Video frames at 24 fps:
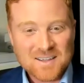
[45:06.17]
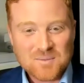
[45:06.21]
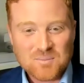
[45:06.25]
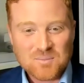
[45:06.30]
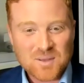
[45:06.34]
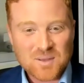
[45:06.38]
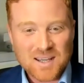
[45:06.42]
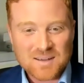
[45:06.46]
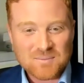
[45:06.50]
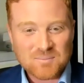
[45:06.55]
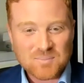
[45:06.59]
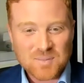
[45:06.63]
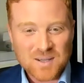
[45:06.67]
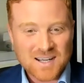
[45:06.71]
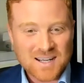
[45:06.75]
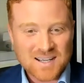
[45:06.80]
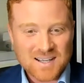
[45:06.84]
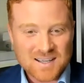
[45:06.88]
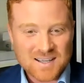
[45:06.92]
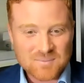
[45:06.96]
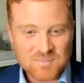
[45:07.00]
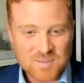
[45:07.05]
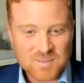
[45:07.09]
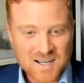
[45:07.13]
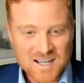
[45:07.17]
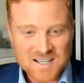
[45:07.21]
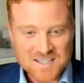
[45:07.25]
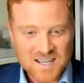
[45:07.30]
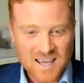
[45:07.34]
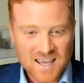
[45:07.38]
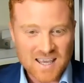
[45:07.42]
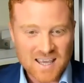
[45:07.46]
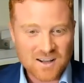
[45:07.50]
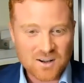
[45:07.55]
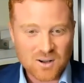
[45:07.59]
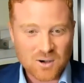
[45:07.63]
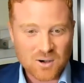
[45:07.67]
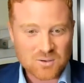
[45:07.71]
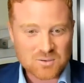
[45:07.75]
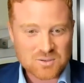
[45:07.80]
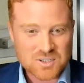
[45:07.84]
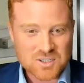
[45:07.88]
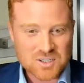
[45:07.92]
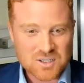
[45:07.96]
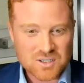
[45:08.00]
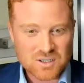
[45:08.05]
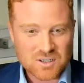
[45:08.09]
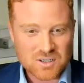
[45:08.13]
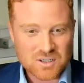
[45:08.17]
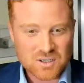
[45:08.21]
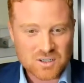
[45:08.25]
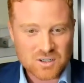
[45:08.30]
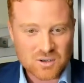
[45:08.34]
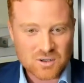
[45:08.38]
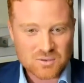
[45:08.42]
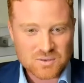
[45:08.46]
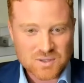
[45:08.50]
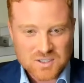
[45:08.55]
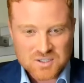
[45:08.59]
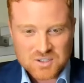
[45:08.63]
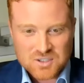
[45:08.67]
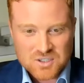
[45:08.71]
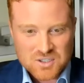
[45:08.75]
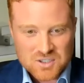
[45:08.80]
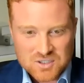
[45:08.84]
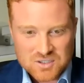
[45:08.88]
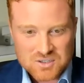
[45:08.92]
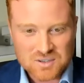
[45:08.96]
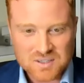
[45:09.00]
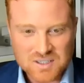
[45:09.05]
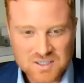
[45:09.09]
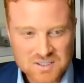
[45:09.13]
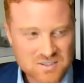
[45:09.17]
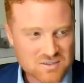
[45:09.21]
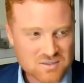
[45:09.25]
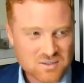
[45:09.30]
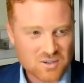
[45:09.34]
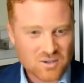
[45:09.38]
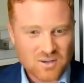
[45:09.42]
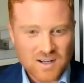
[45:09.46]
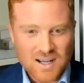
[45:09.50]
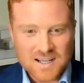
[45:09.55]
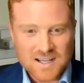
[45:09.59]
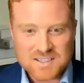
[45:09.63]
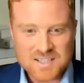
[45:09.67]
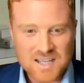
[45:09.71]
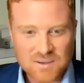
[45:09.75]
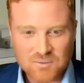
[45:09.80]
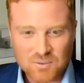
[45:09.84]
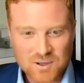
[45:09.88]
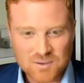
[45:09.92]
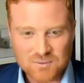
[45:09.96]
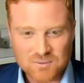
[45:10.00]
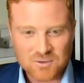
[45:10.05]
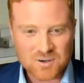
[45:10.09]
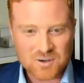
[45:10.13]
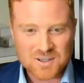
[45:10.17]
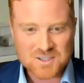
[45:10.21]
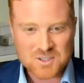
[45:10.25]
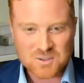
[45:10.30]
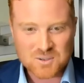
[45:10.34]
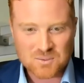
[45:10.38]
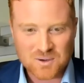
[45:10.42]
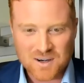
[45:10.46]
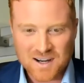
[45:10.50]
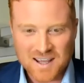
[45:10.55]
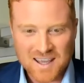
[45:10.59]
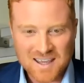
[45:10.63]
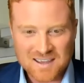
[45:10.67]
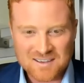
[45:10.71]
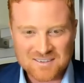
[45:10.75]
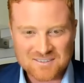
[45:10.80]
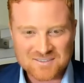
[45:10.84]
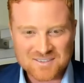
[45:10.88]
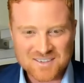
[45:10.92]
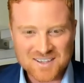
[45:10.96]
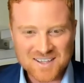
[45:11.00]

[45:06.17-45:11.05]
But but but as an adult, you know, there's just there's you're allowed to have whatever it is you want to have.